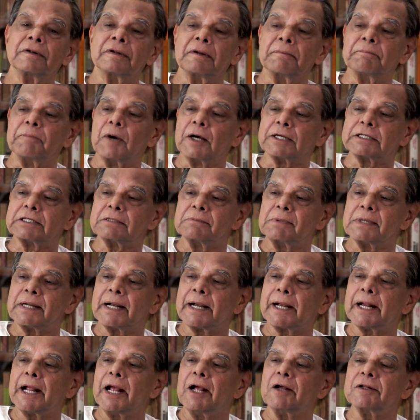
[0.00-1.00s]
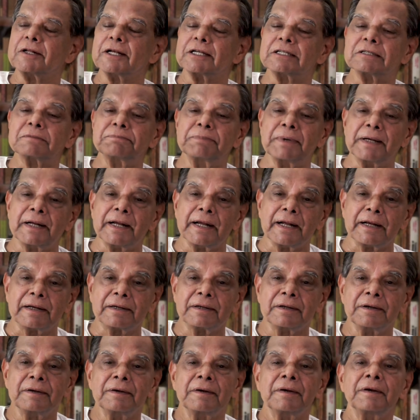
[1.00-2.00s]
the possibility of the
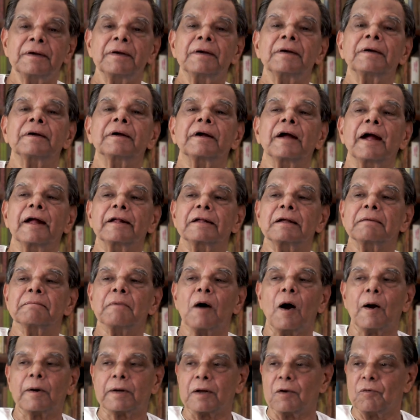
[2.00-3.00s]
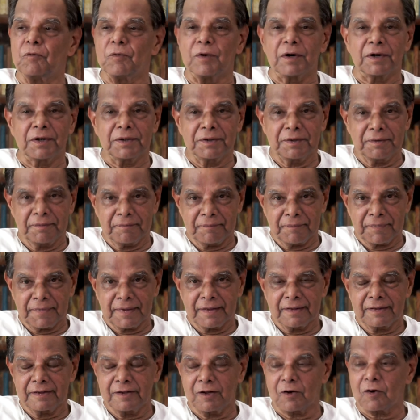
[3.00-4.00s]
spirit in the mortal world.
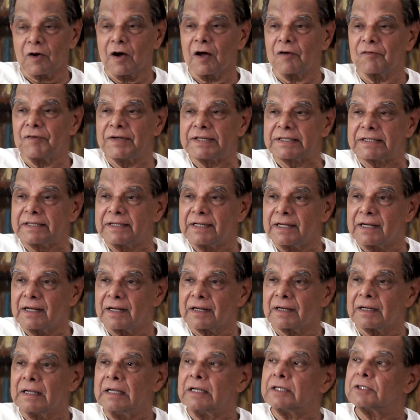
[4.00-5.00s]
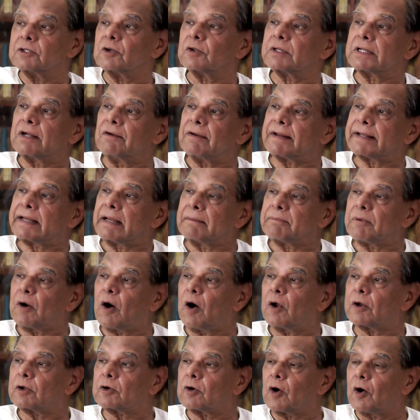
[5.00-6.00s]
They are always there. So they will keep
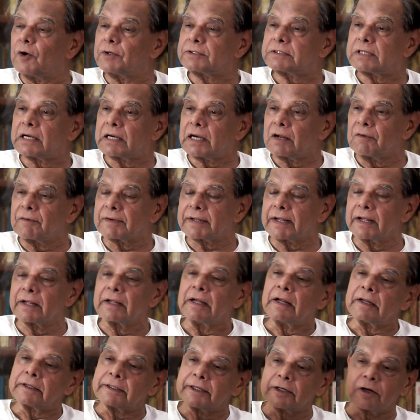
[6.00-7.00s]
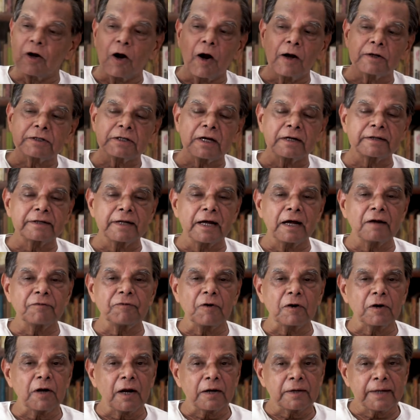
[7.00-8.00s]
on constantly working. The gods are there
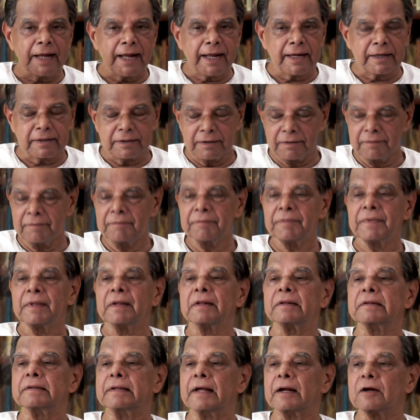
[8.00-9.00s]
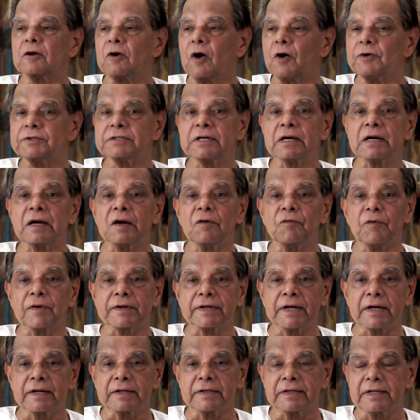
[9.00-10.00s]
for nothing. They are constantly
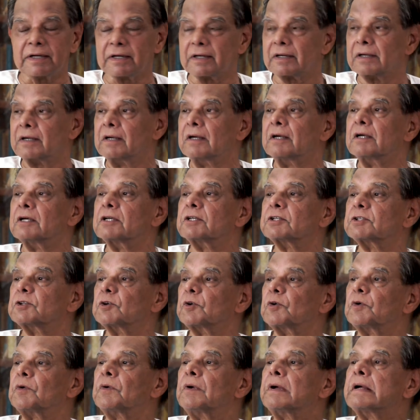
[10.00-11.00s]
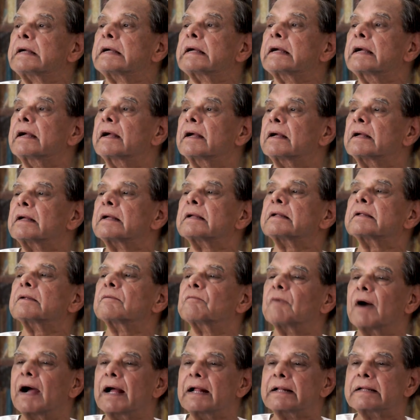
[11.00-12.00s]
working there. So
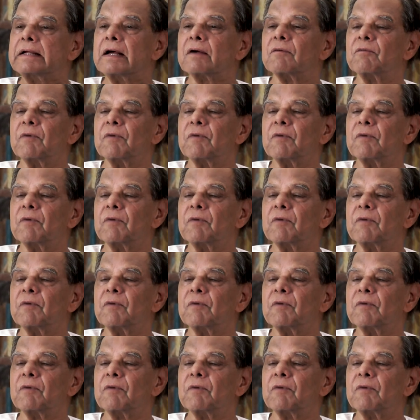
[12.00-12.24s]
while they